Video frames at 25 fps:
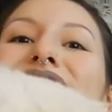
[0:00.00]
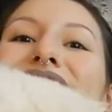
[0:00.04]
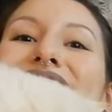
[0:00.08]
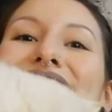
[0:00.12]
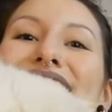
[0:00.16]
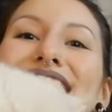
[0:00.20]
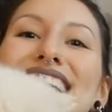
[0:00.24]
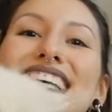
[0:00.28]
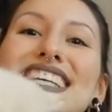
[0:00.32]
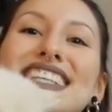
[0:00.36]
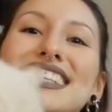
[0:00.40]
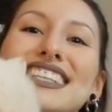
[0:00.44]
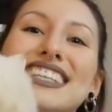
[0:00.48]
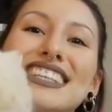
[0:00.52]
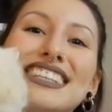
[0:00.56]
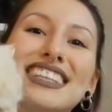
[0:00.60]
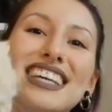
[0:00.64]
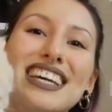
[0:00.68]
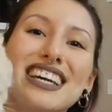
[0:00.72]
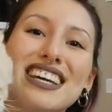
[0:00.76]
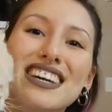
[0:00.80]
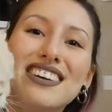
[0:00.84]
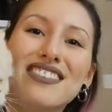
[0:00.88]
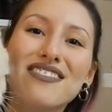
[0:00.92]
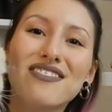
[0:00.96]
This is
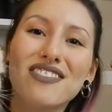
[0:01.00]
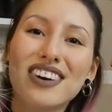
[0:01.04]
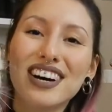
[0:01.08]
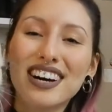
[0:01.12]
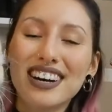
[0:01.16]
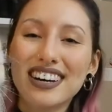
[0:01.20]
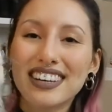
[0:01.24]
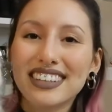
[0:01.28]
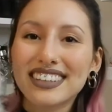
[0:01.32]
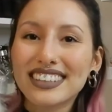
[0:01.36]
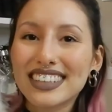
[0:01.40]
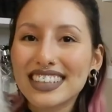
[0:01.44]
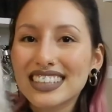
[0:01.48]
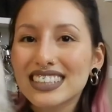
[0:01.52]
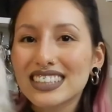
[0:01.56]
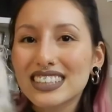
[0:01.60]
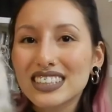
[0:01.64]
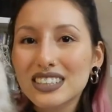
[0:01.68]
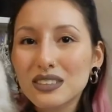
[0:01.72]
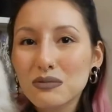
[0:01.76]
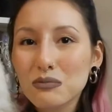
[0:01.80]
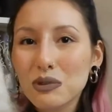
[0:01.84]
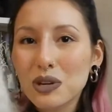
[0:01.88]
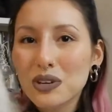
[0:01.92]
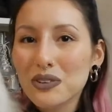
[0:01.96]
him. This
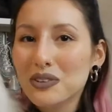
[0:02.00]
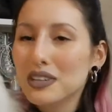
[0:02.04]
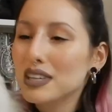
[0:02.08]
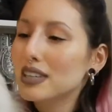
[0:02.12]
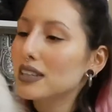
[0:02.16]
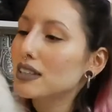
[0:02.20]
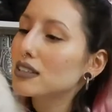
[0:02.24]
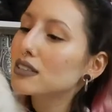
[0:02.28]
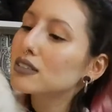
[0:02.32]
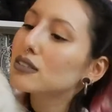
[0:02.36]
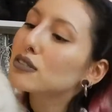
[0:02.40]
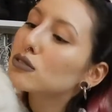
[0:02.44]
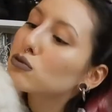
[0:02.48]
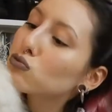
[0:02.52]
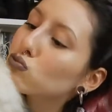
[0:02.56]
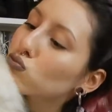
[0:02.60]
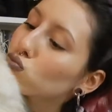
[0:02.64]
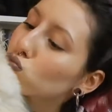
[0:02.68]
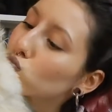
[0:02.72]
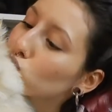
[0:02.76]
is Maurice.